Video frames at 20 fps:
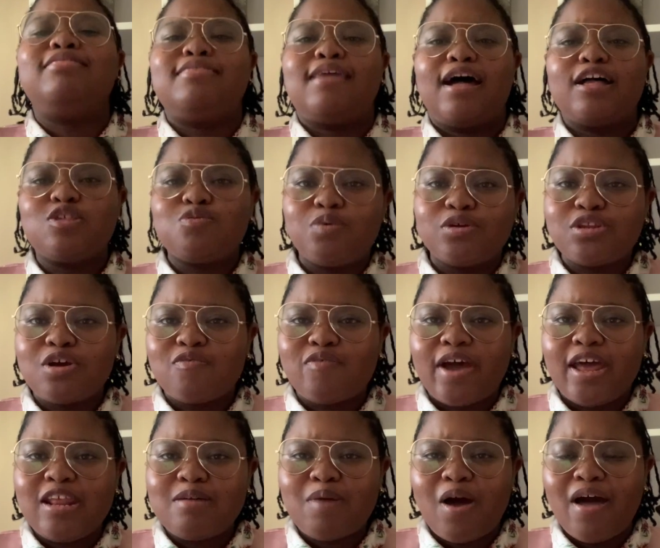that's what they're
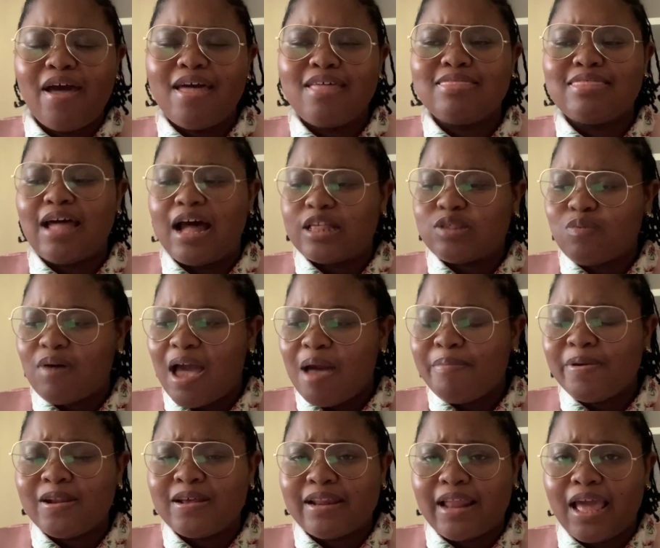fighting about and that's what
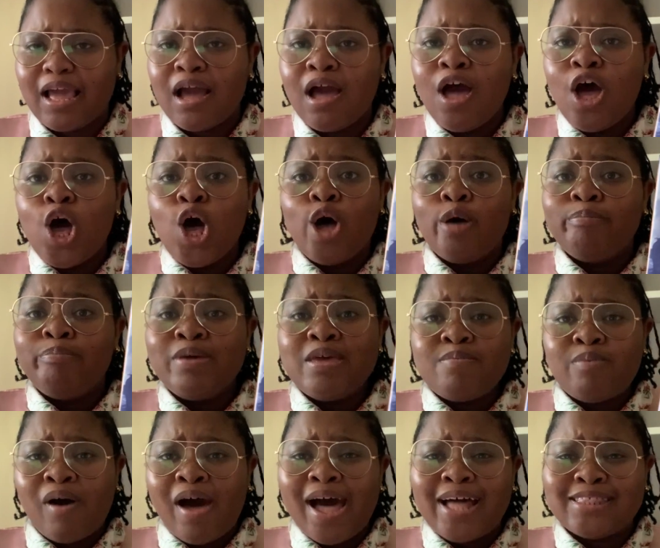happened, and like
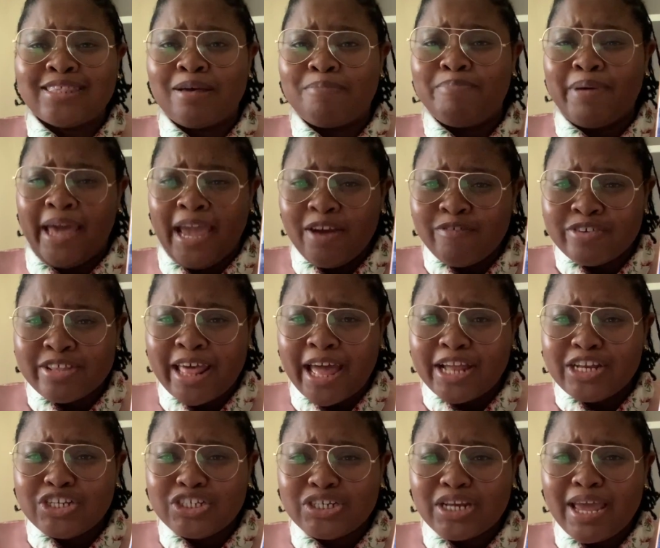people had to pay for that
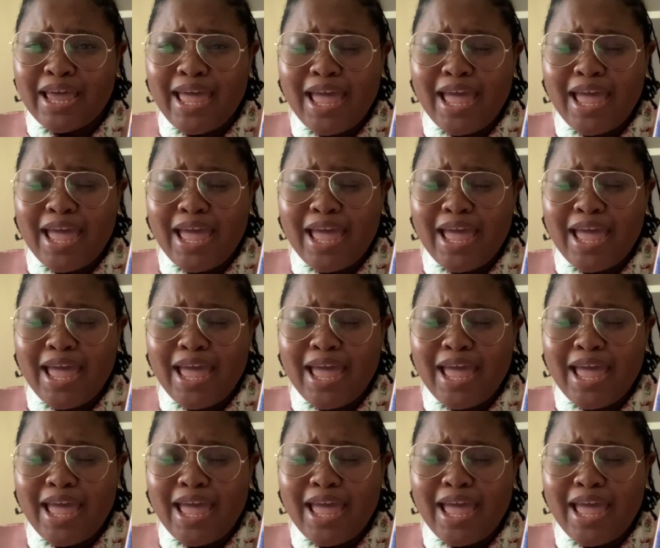shit.